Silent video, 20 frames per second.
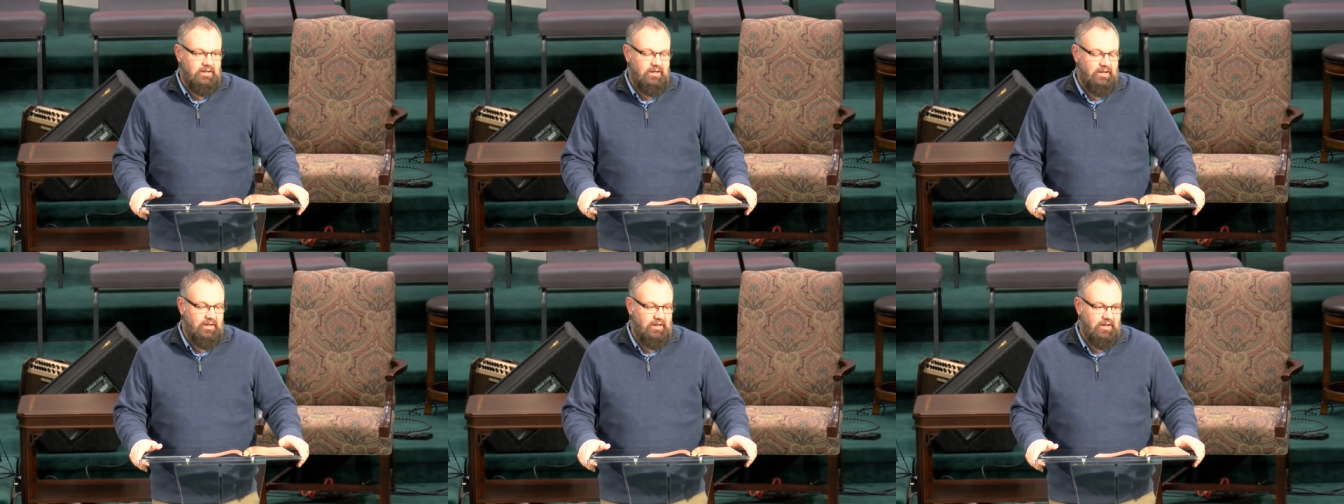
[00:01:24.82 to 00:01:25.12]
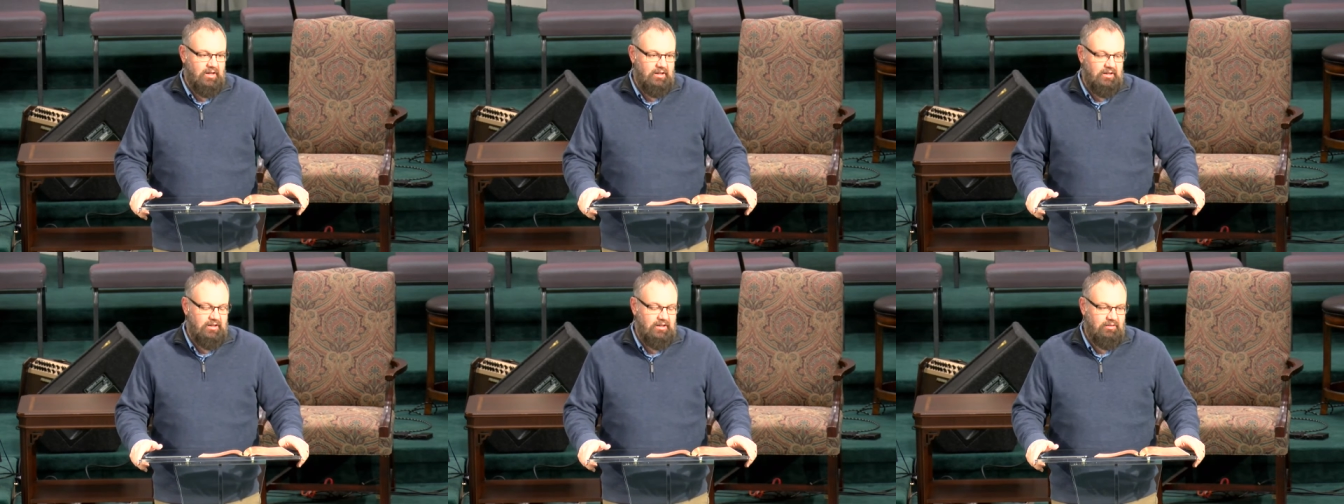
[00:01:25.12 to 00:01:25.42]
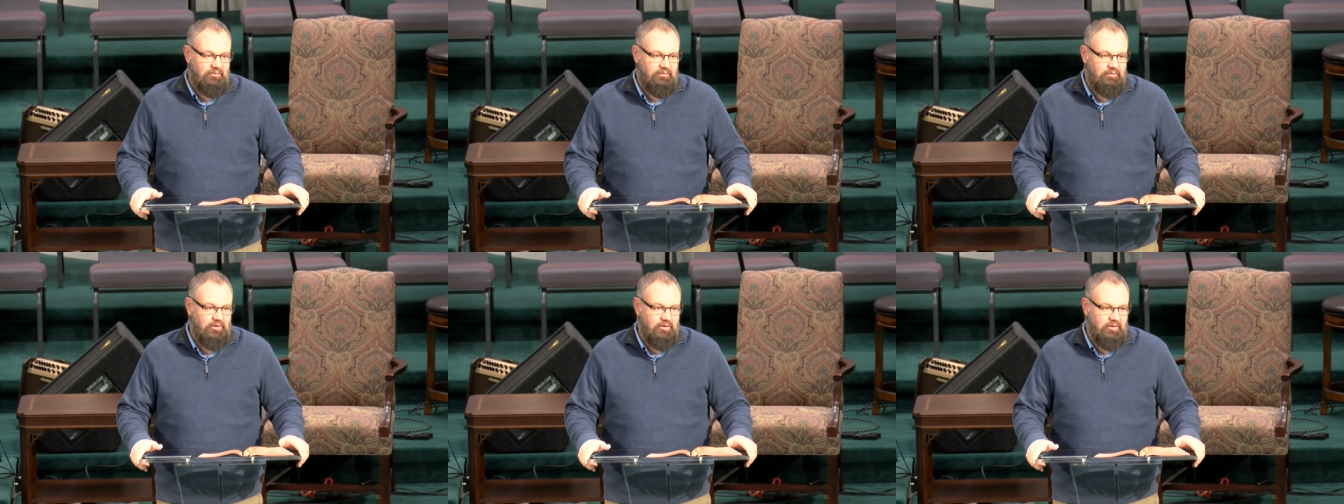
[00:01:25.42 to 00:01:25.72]
Uh,
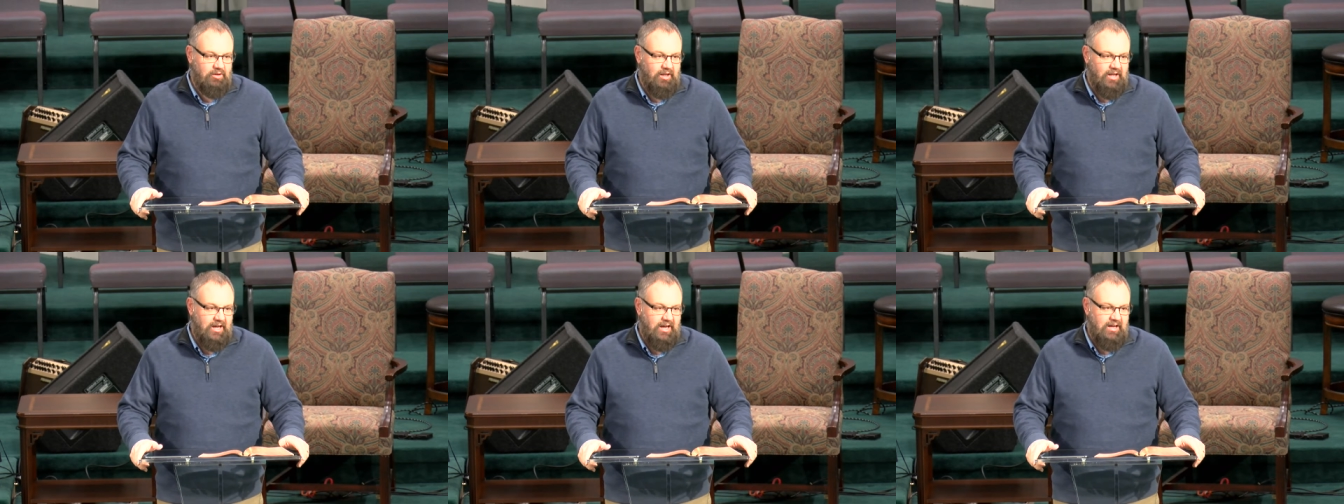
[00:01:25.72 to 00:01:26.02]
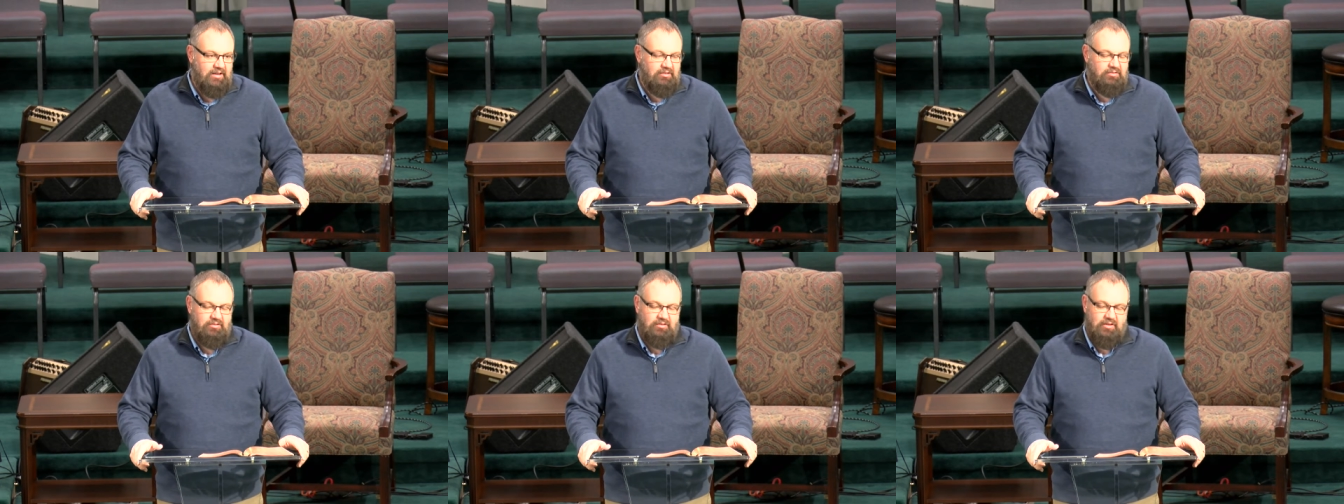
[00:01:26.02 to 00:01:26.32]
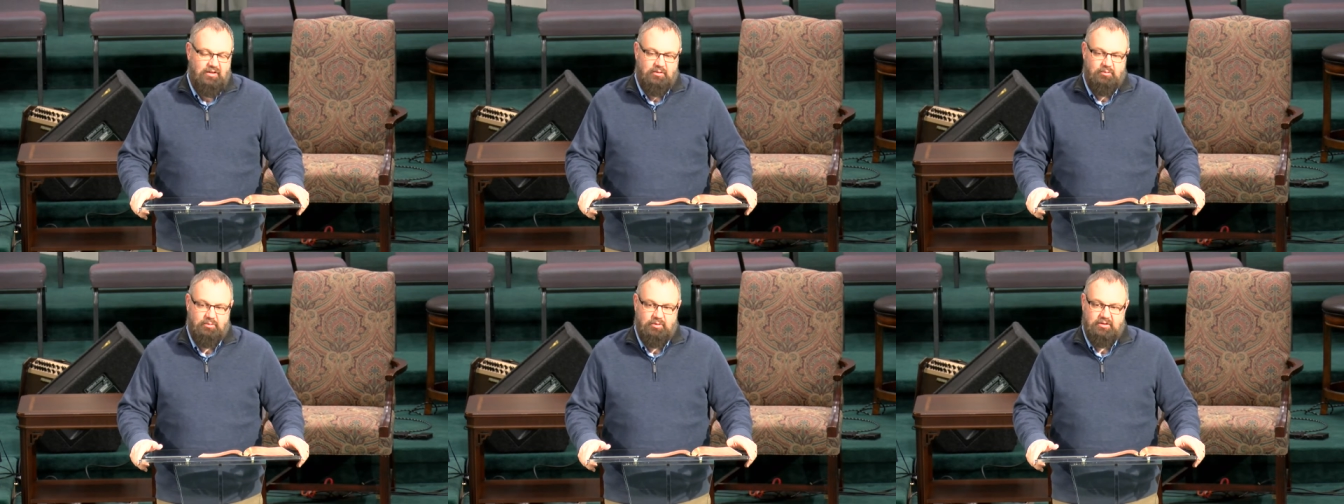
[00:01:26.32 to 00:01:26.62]
if your class
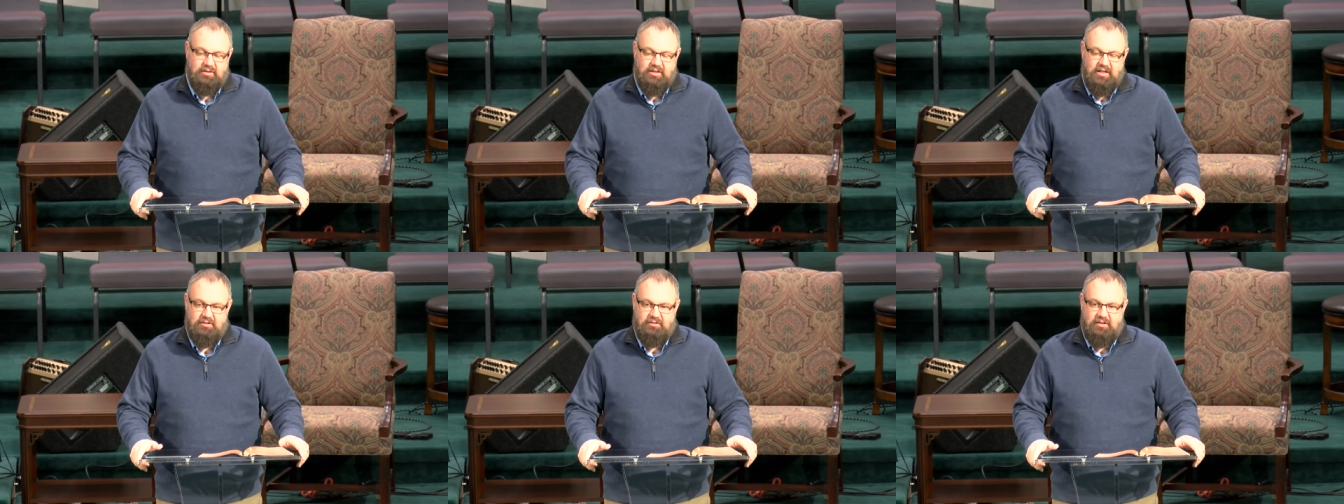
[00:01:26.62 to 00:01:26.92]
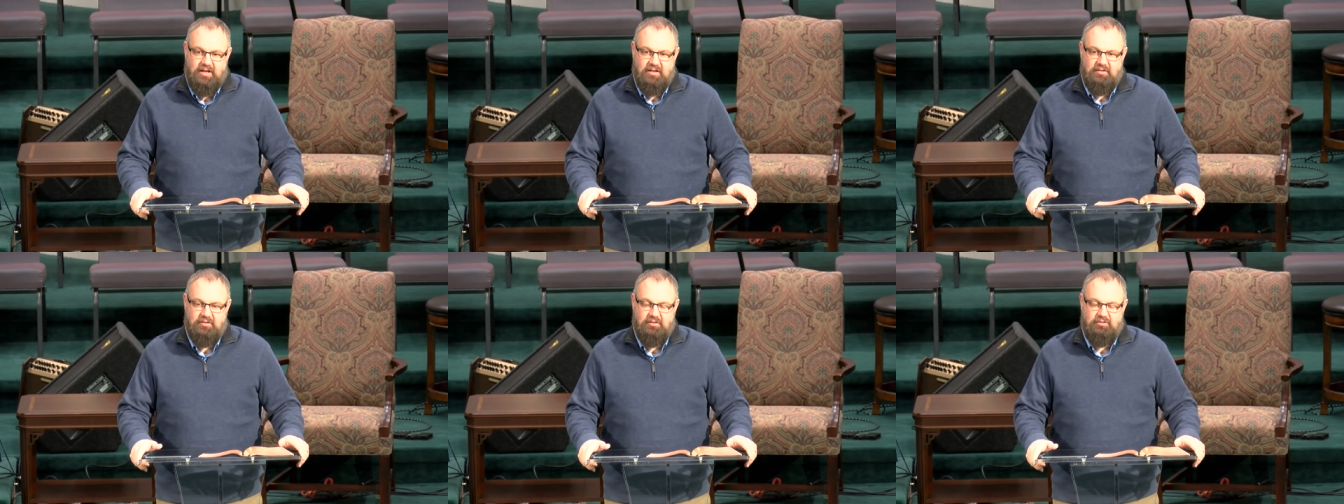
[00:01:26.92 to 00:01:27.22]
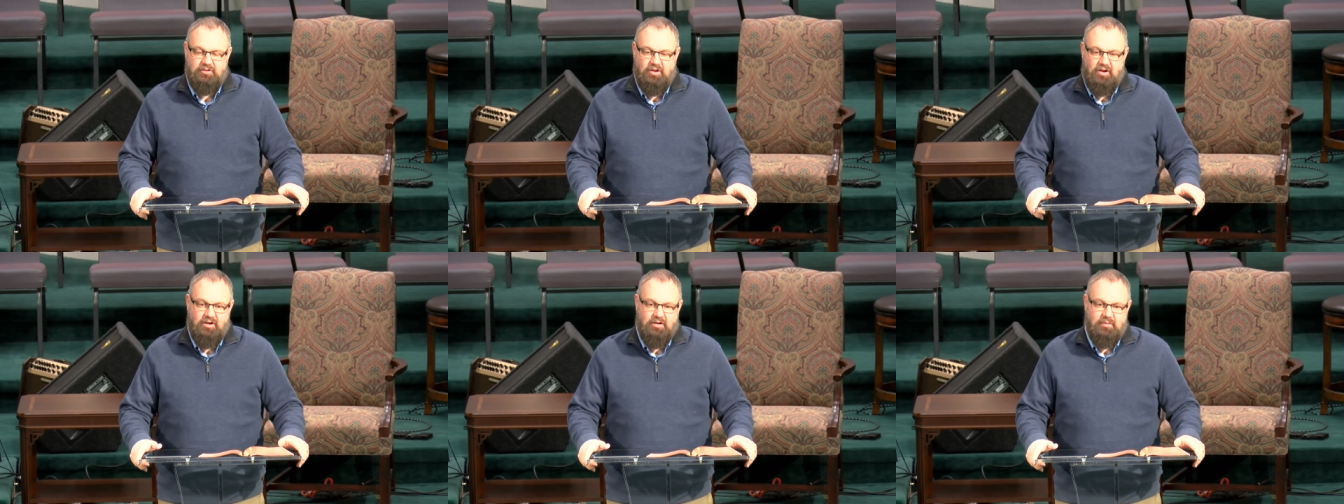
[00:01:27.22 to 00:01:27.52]
uh, would get together and
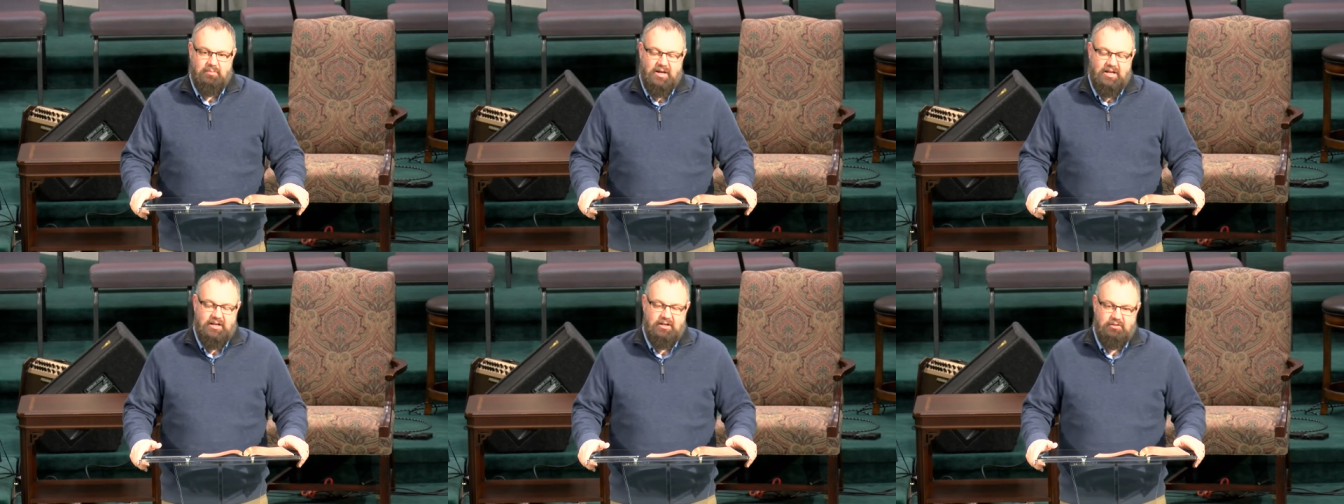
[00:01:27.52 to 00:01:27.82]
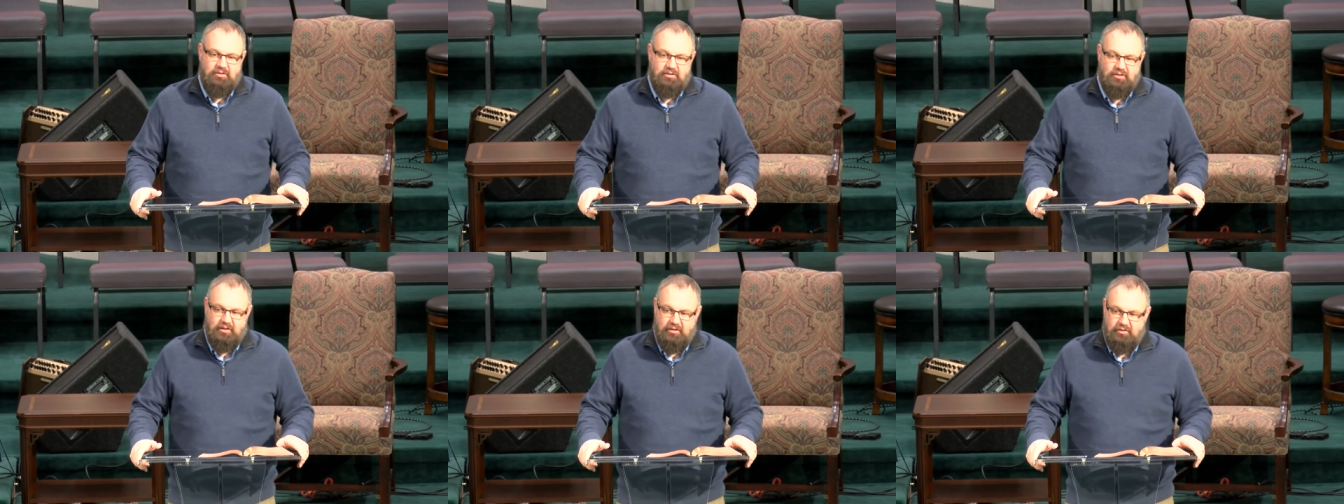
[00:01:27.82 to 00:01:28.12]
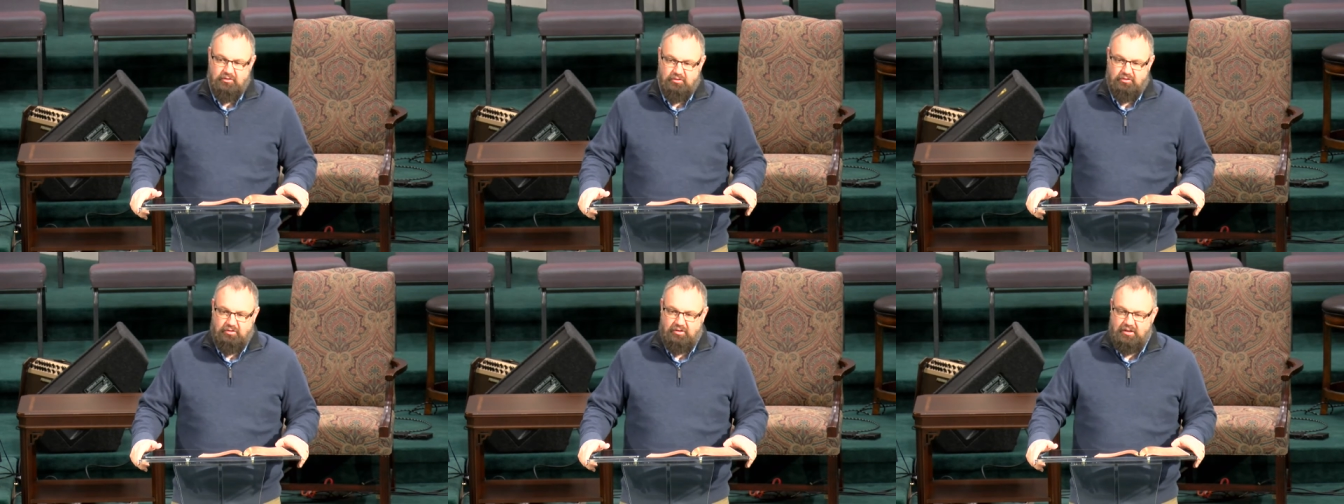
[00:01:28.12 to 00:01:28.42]
talk about it, your
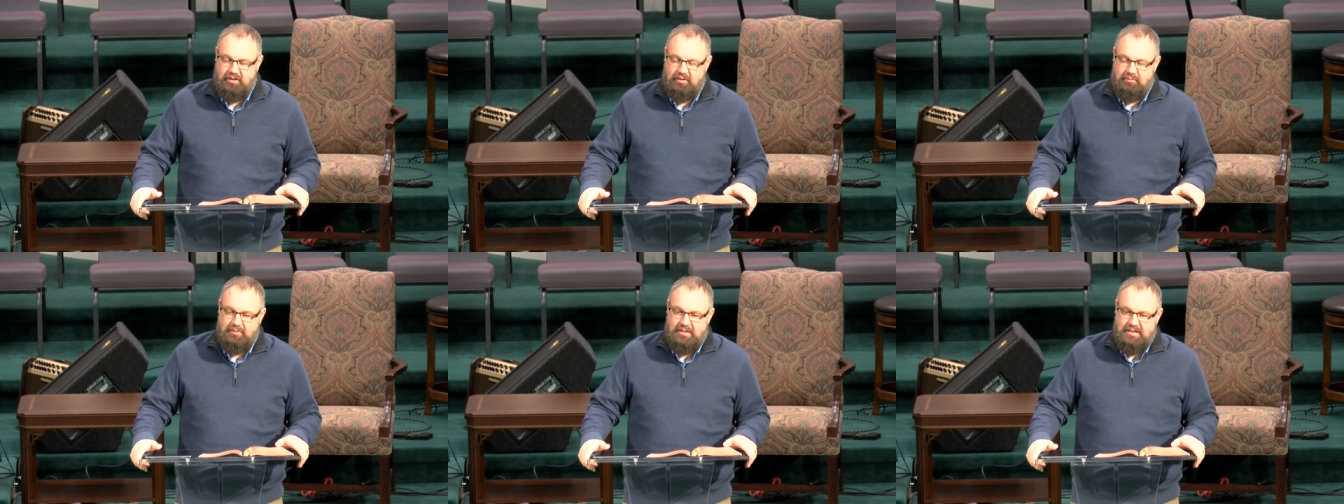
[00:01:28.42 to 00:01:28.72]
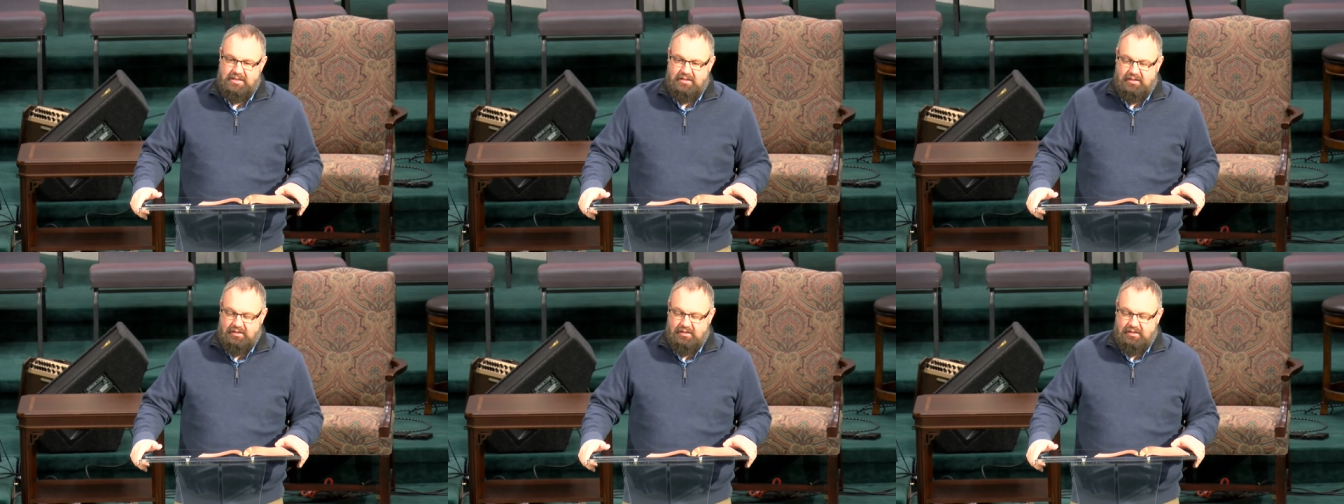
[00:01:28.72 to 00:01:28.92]
leadership,